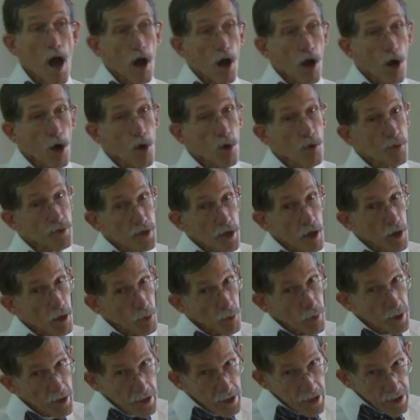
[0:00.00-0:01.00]
Oh no,
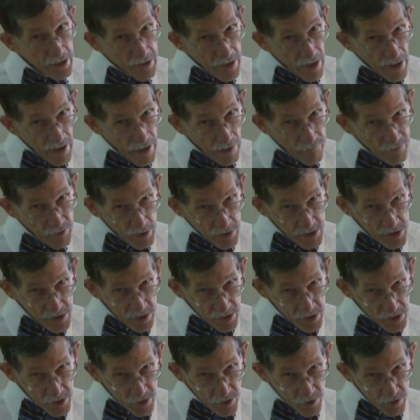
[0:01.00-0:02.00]
we need to have the
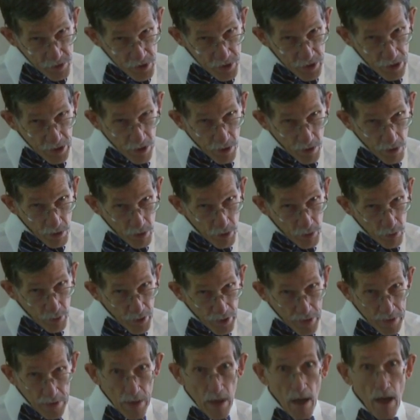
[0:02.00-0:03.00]
sisters
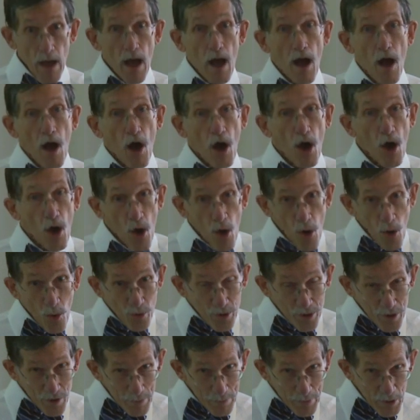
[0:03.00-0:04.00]
included.
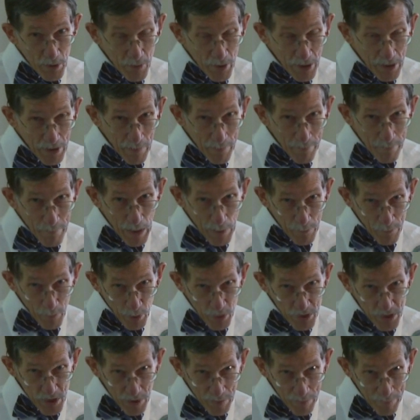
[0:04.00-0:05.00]
All communicant
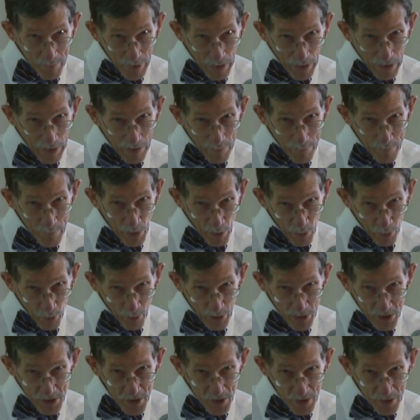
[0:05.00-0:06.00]
members had
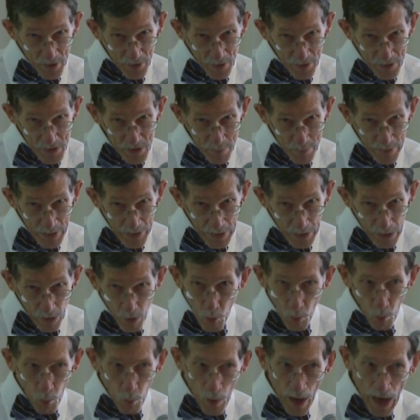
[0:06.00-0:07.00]
better attend this
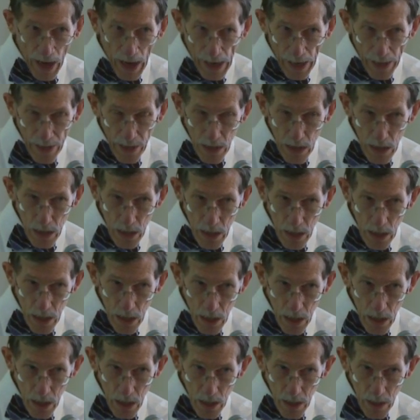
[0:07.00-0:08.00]
meeting. Why?
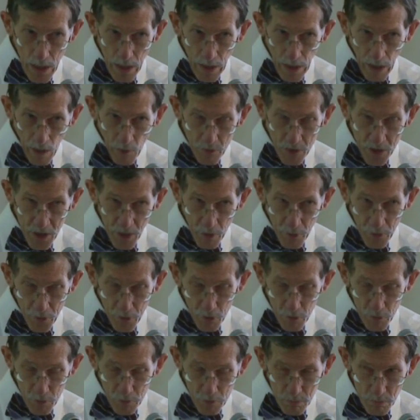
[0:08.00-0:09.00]
I'll tell you.